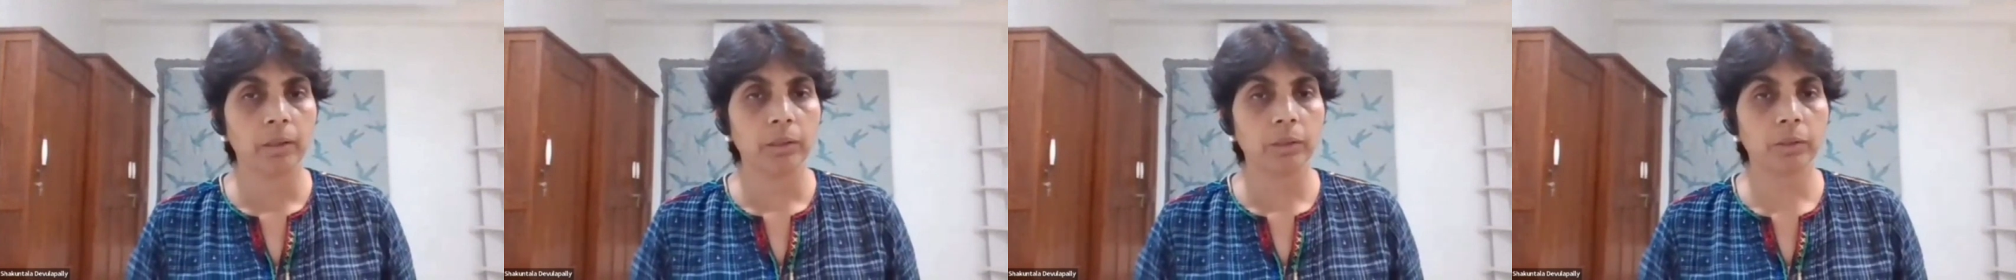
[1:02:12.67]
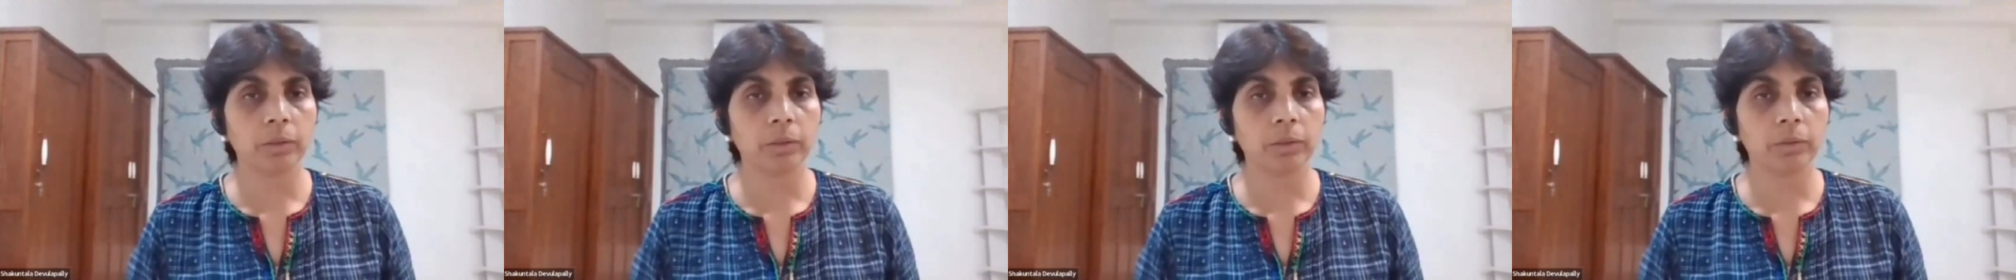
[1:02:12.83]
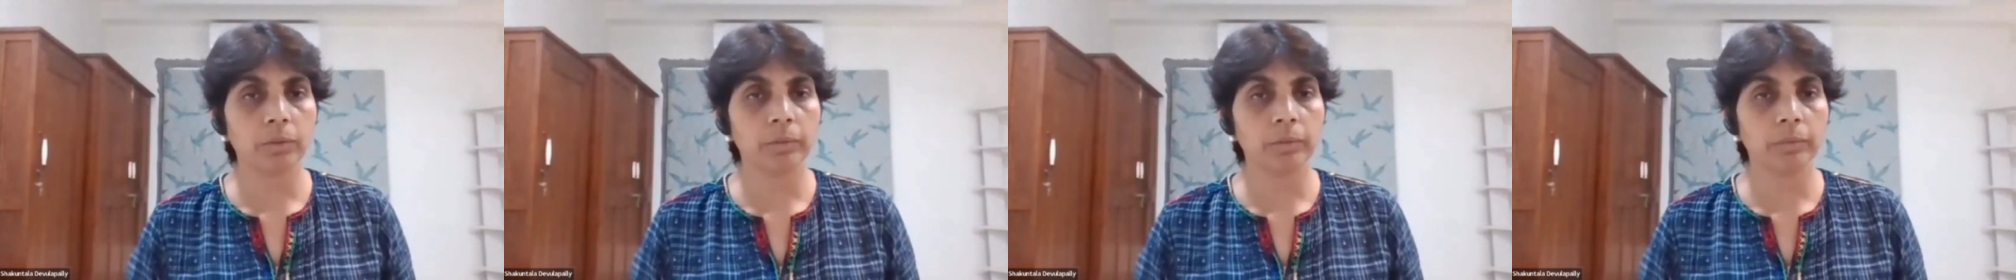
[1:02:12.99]

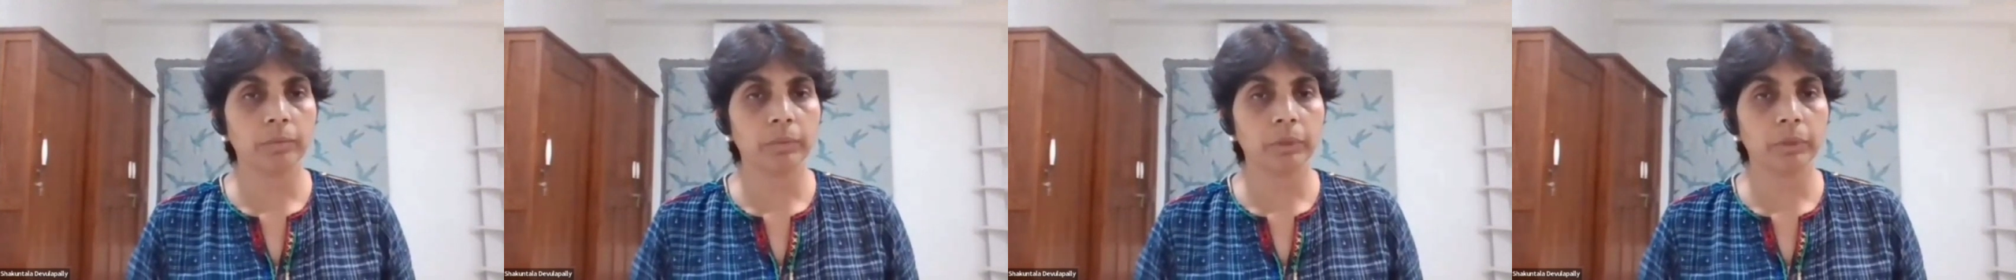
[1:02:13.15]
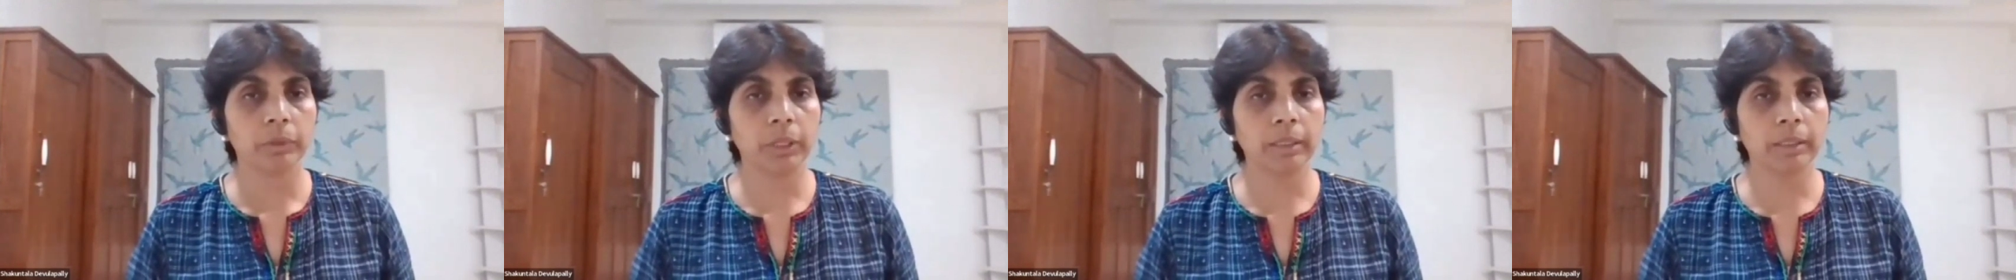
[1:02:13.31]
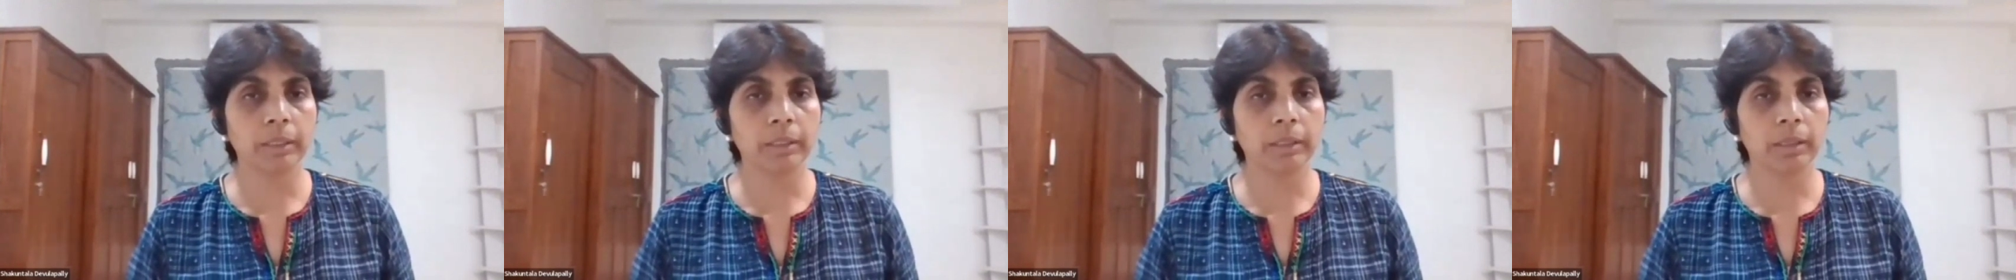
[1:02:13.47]
So
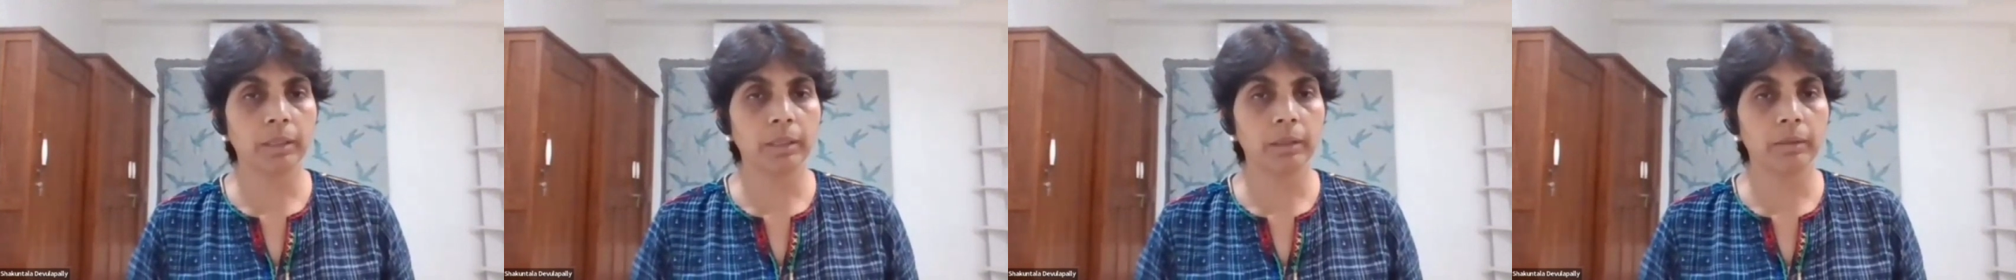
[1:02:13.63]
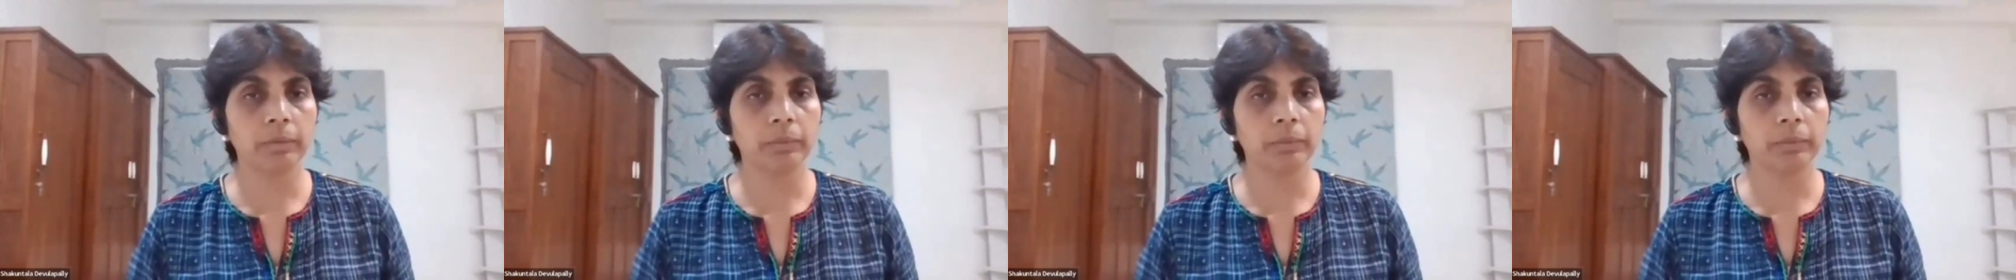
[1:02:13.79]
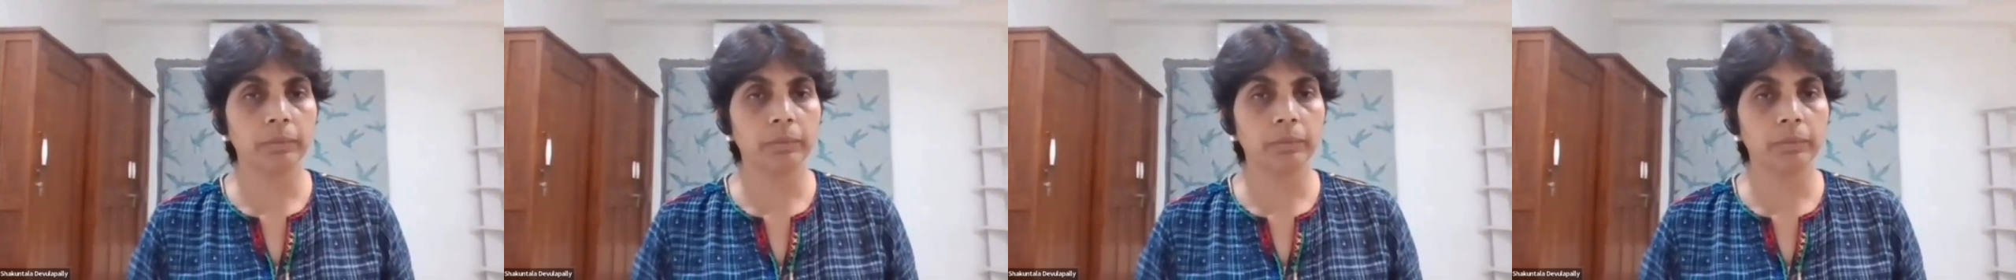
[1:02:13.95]

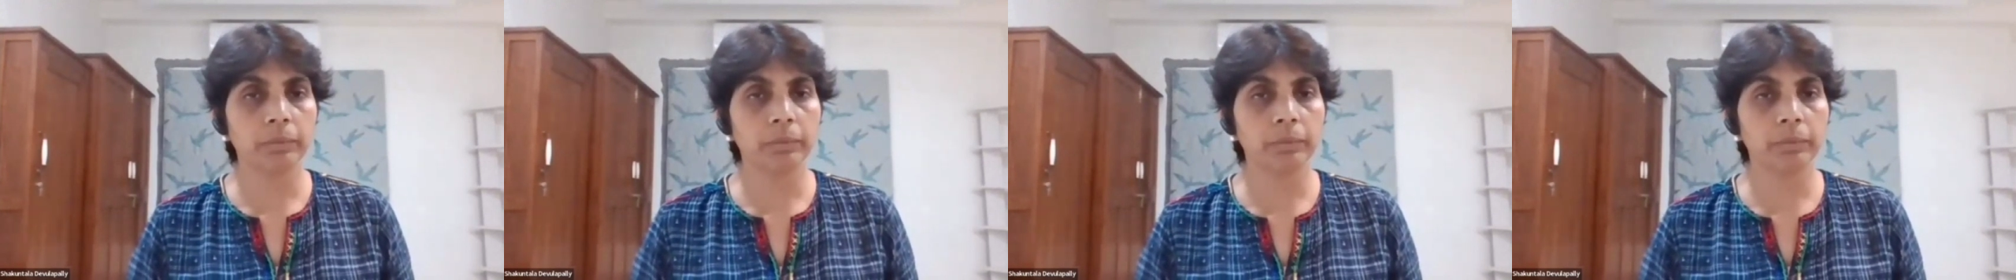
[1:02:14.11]
gentle.